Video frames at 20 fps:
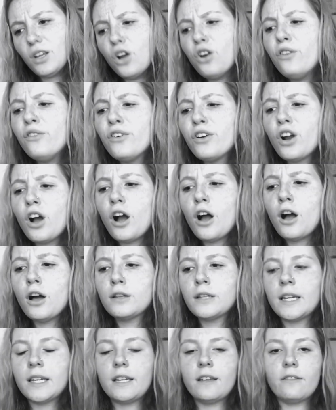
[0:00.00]

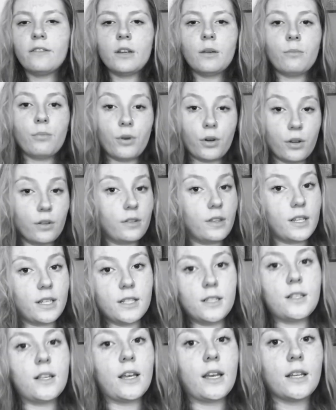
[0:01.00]
Overall, like, giving birth
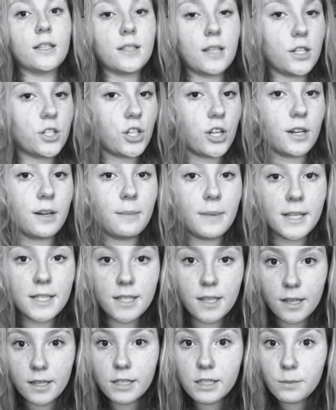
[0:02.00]
is like such an
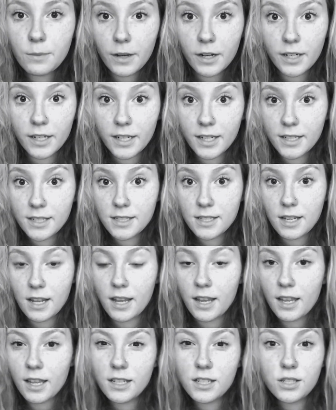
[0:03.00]
amazing experience.
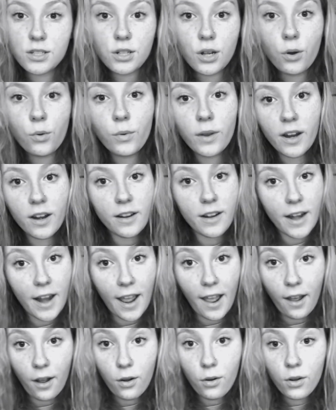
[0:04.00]
Like, it's so weird
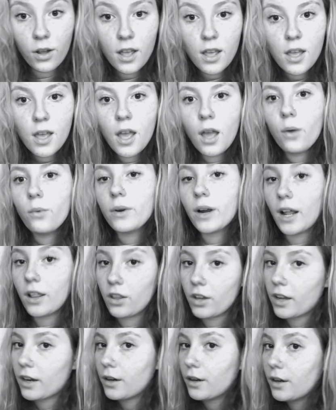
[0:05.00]
now when I
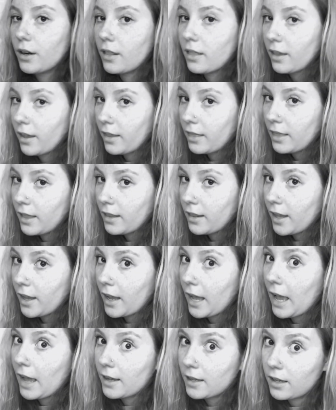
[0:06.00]
look at her to think that
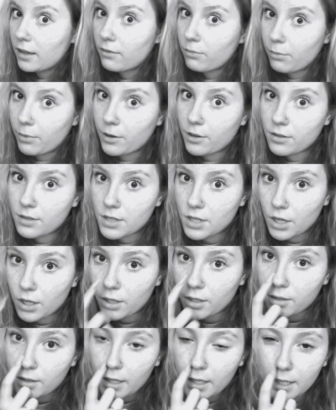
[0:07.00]
like I gave birth to her.
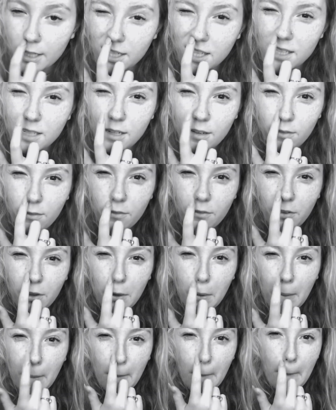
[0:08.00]
Like, it doesn't even
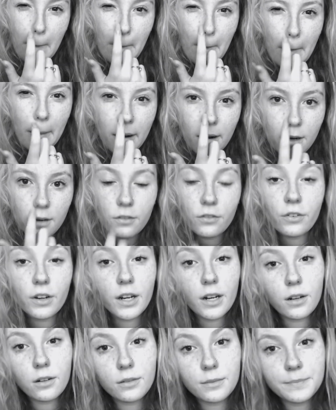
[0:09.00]
feel
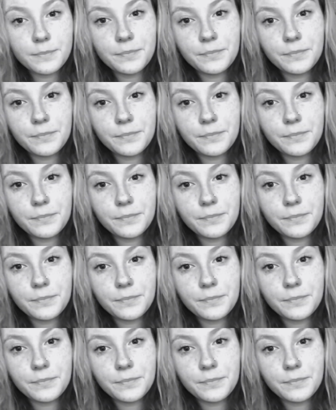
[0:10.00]
real.